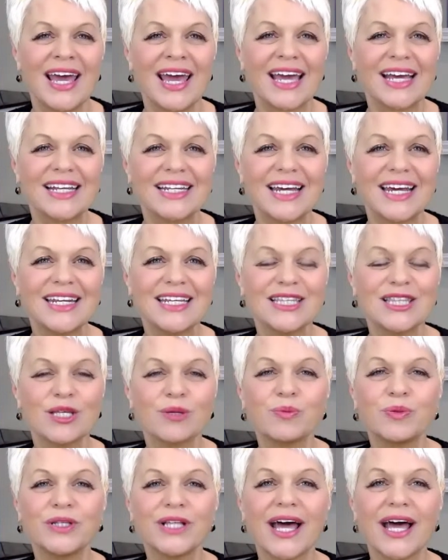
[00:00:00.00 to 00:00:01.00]
Igniting the
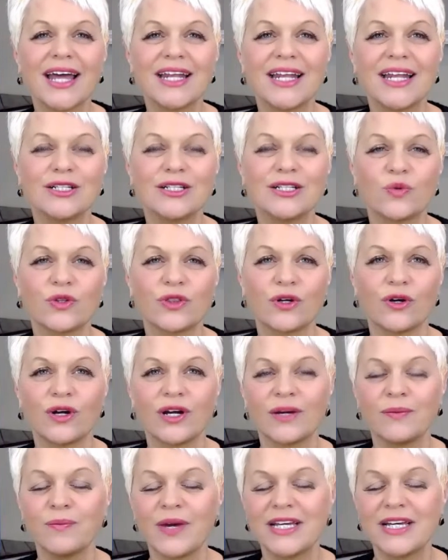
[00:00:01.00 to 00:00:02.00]
Planet with our
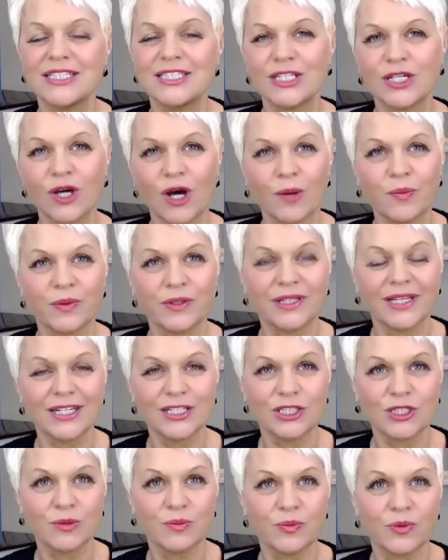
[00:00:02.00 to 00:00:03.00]
amazing
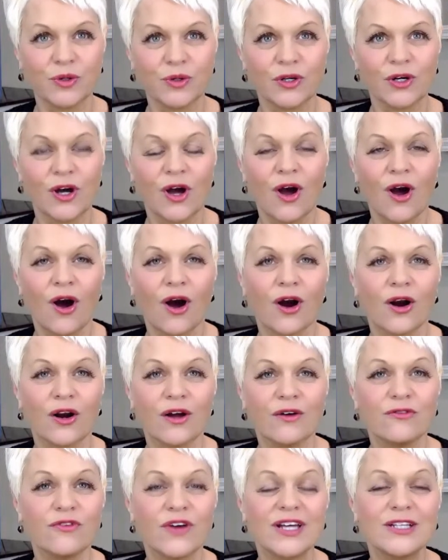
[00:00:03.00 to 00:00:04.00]
compilation book, our
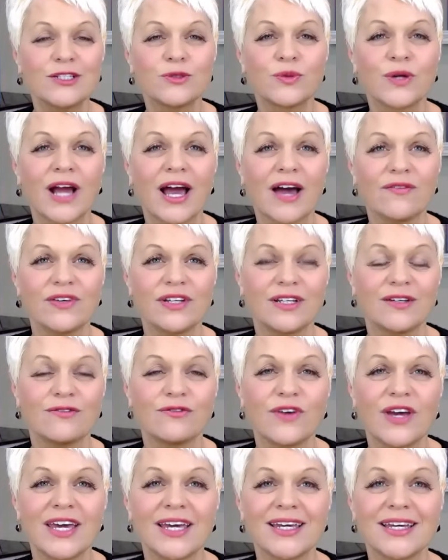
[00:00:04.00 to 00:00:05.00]
event we're having in
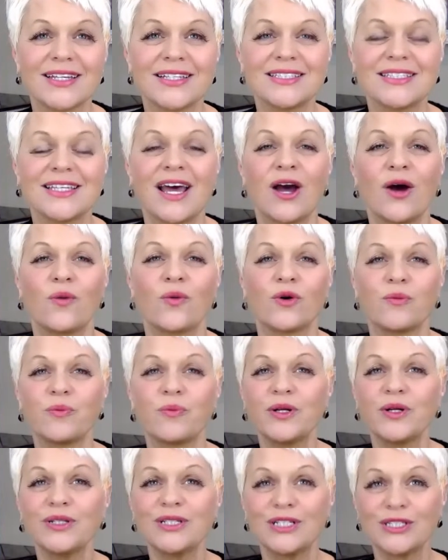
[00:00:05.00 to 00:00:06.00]
Vegas. We're
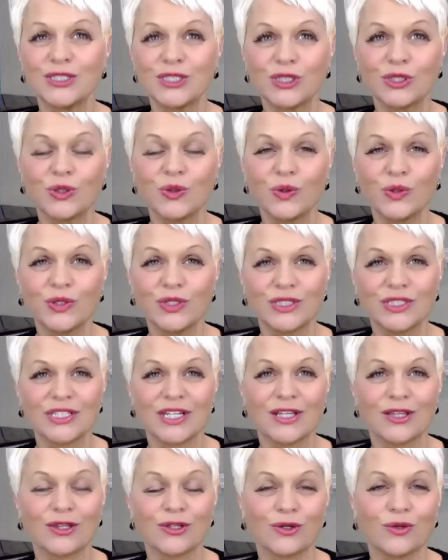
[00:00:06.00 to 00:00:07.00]
building schools
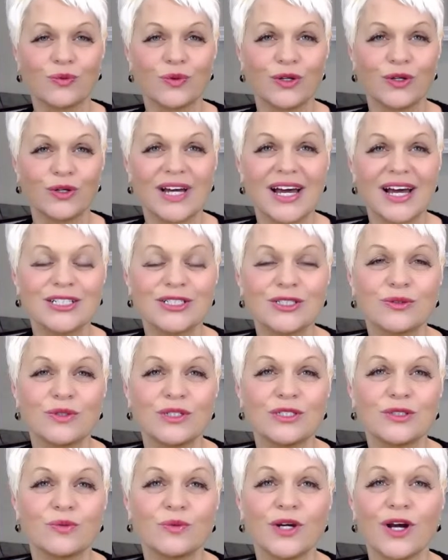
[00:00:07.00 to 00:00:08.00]
in third world
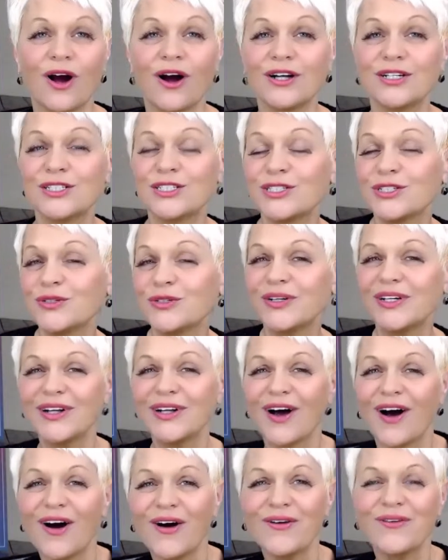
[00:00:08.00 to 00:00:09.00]
countries. We are doing
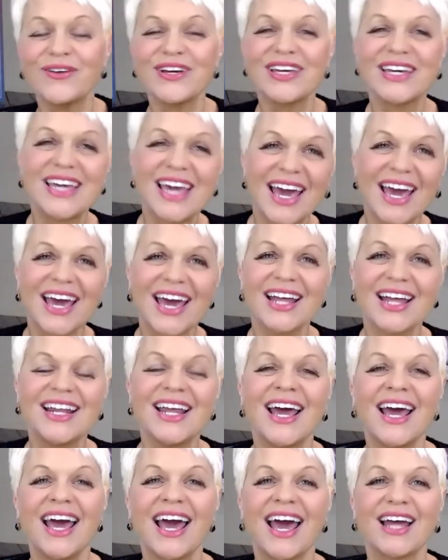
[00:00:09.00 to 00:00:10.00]
all we can.
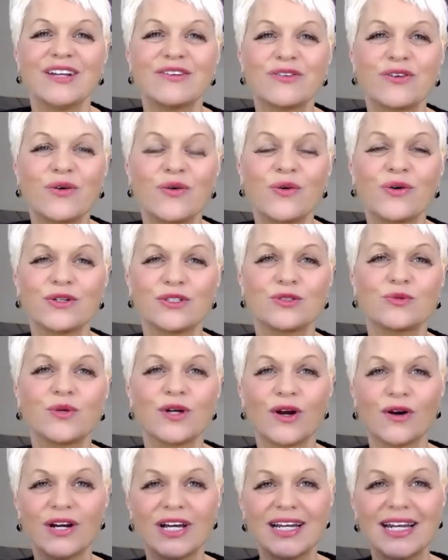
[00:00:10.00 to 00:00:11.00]
And of course, we
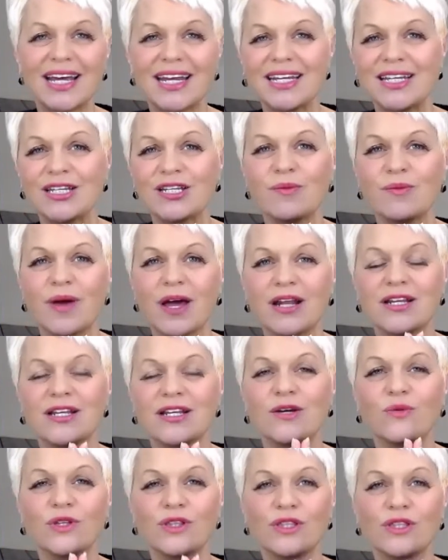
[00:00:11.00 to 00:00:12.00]
are igniting
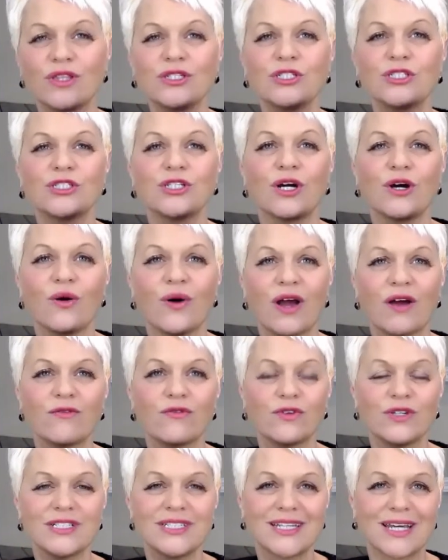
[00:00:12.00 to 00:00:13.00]
humanity with this show
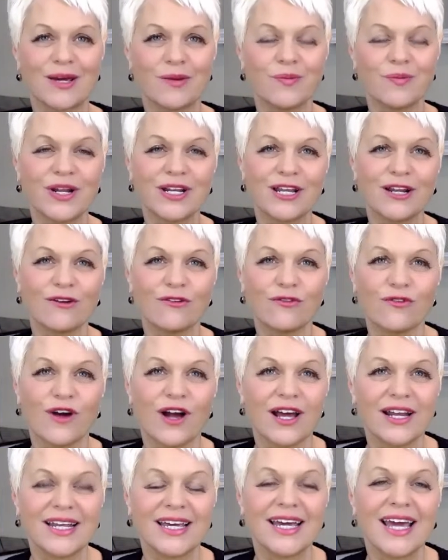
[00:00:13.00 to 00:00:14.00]
every day, Monday to
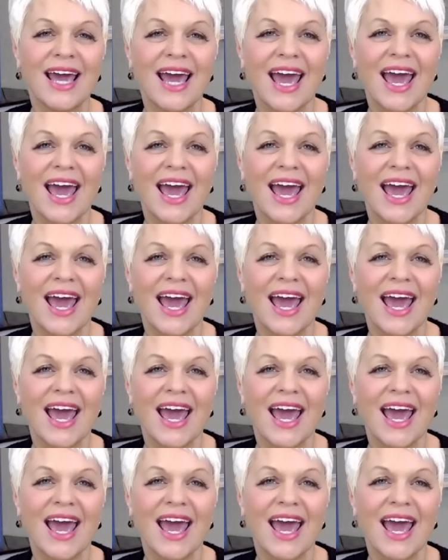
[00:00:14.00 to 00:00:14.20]
Friday